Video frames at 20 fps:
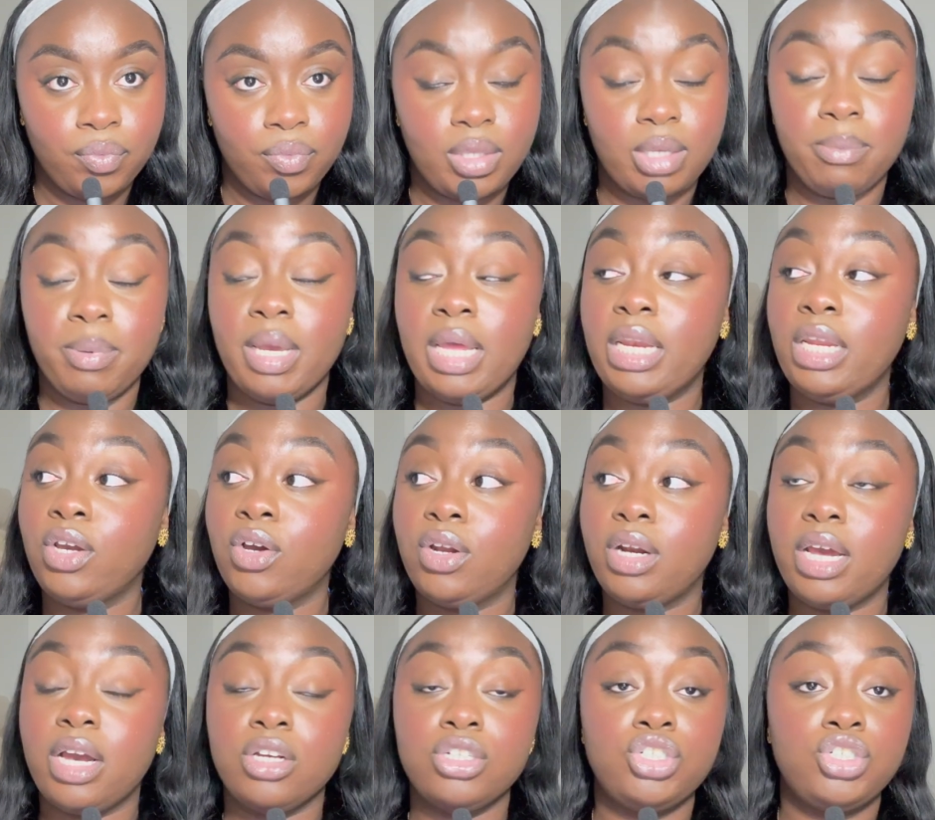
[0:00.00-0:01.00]
depending
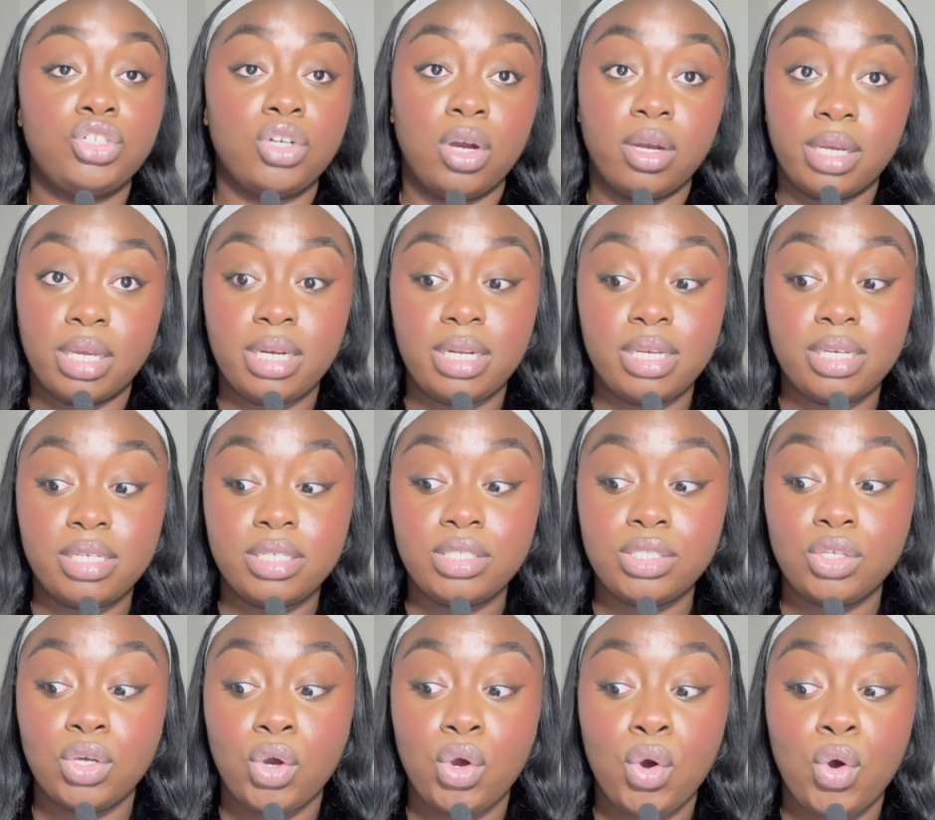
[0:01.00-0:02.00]
on how strong it
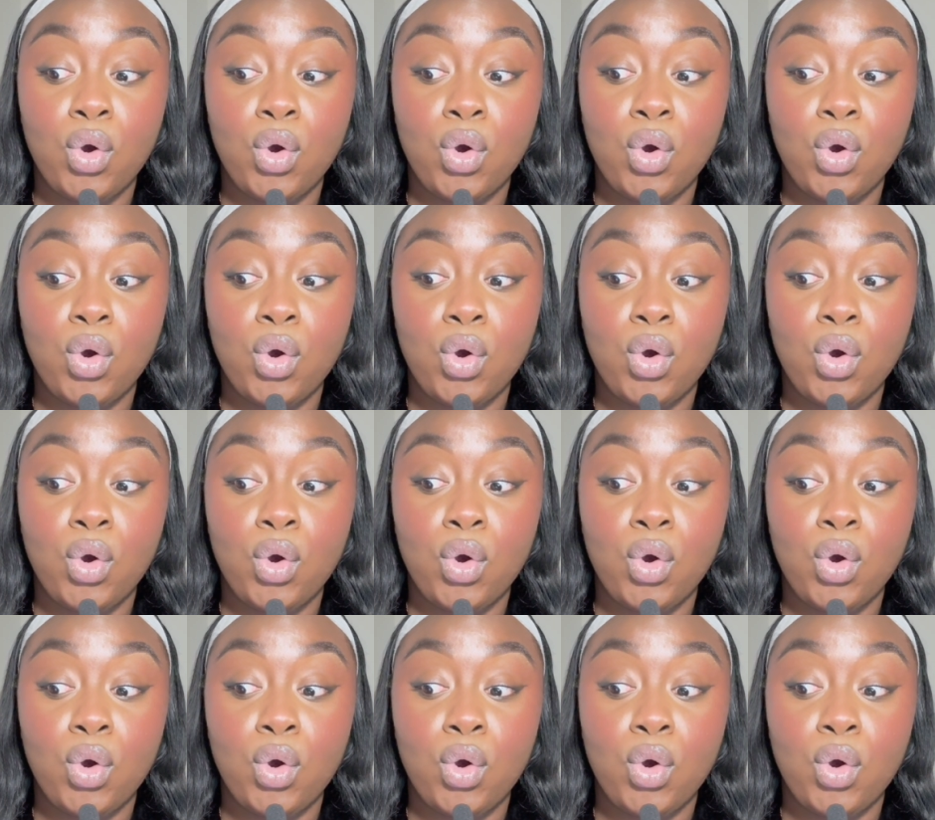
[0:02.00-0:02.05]
is,